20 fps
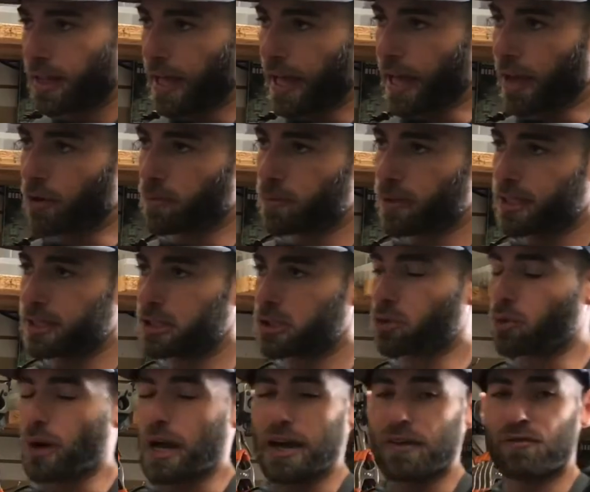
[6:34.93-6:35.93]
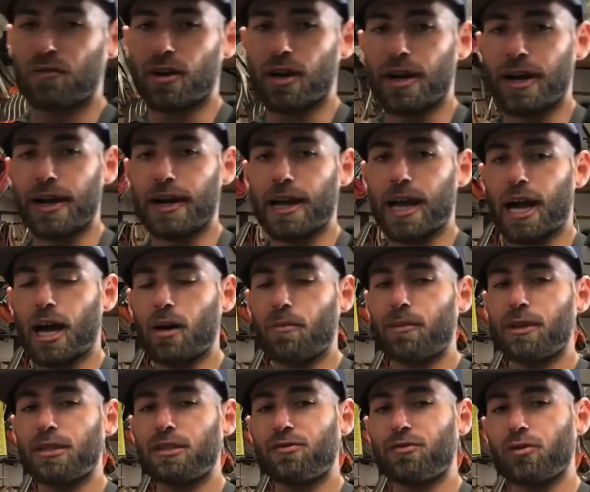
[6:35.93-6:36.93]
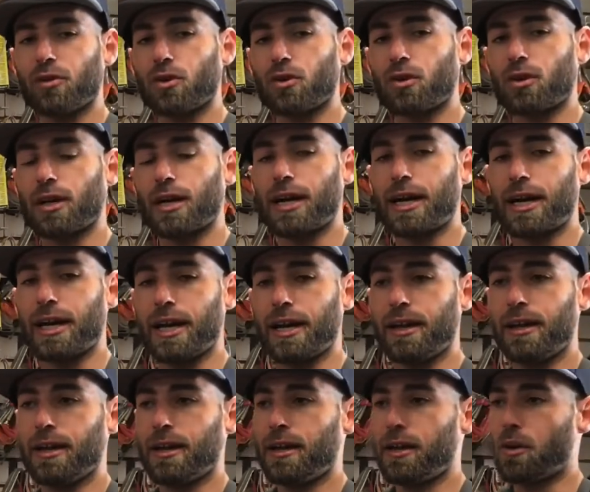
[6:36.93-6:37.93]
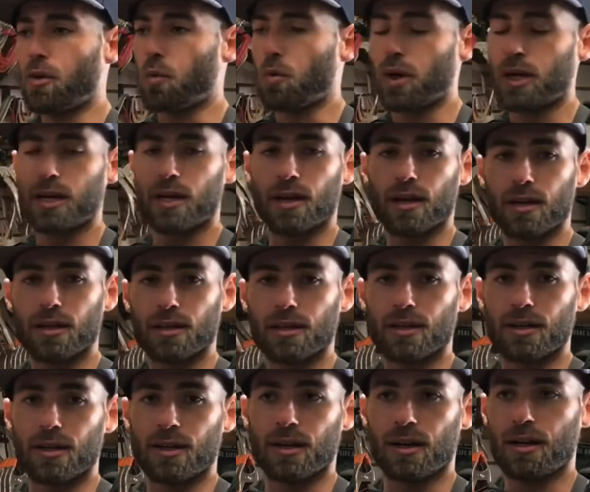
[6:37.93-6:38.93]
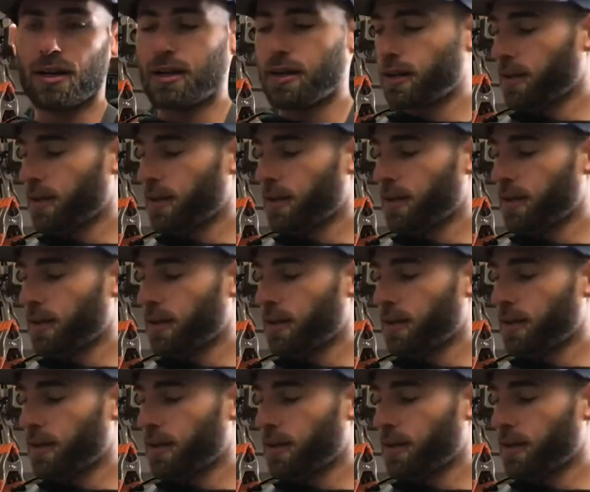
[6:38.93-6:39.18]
how much graphite, how much fluoride, what color